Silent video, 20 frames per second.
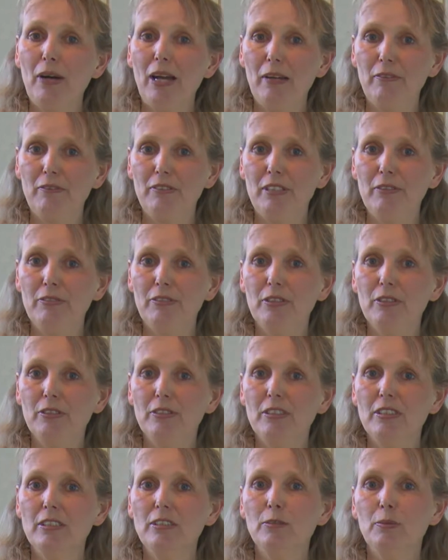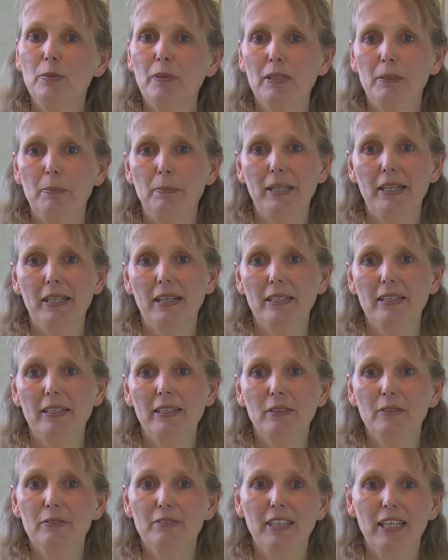have difficulties with the big
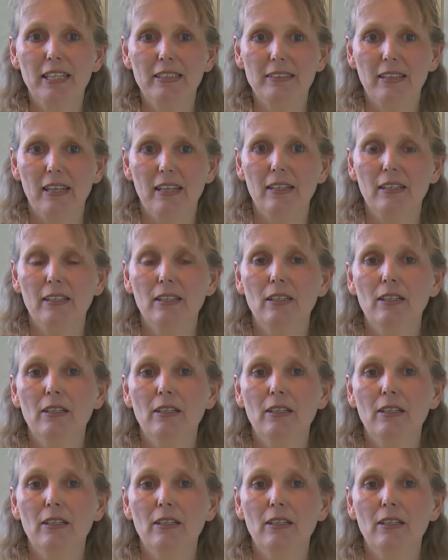idea of data.